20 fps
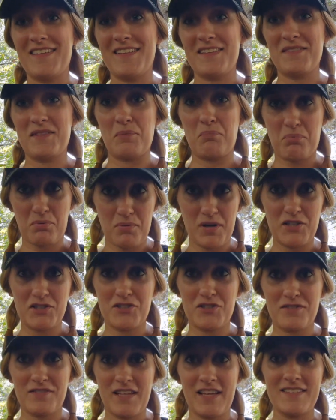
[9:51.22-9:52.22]
the
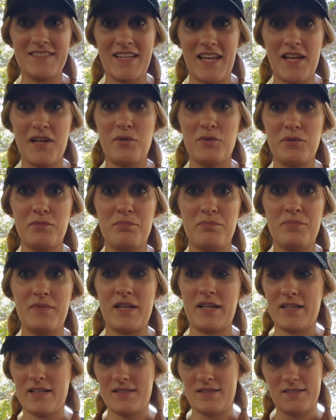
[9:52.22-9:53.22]
pressure that
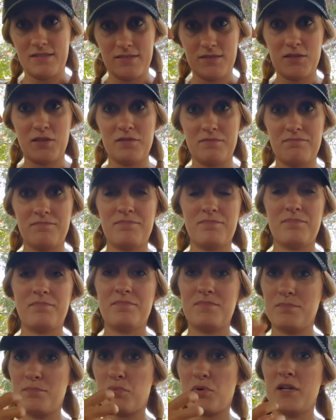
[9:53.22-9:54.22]
the little
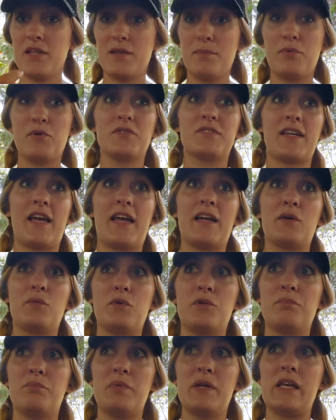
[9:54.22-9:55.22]
breathable tank
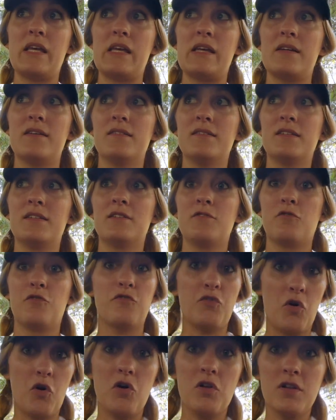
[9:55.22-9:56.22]
would be
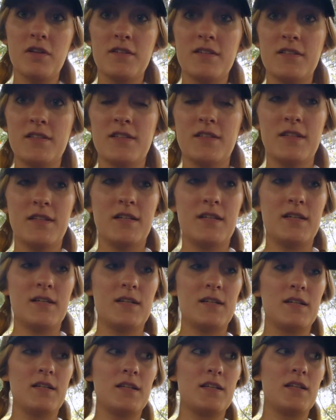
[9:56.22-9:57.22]
full.
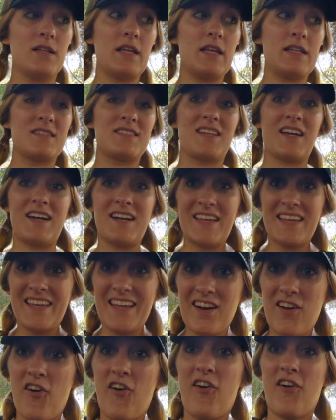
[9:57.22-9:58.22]
it's going to
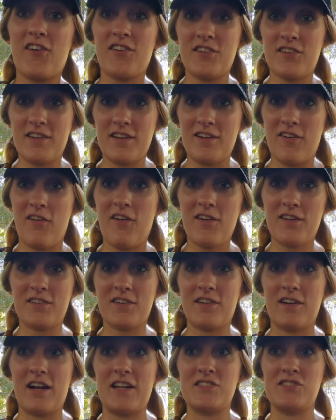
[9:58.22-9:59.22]
get harder and
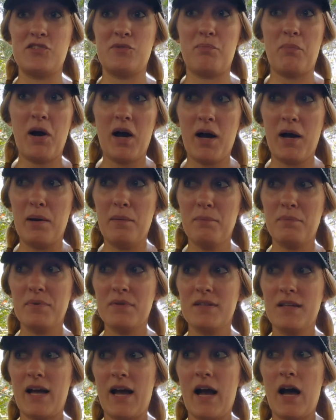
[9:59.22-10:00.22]
harder as you pump.
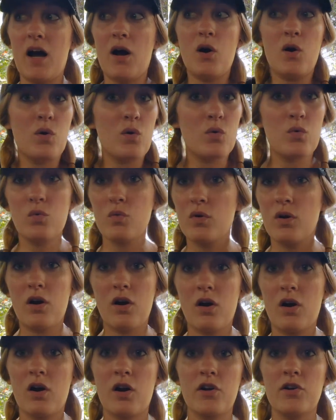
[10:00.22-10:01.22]
How
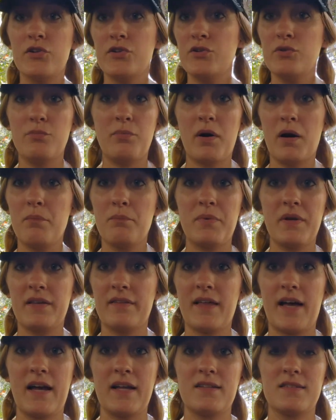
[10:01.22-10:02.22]
are you
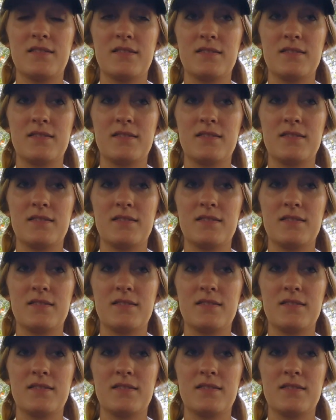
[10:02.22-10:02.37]
pumping that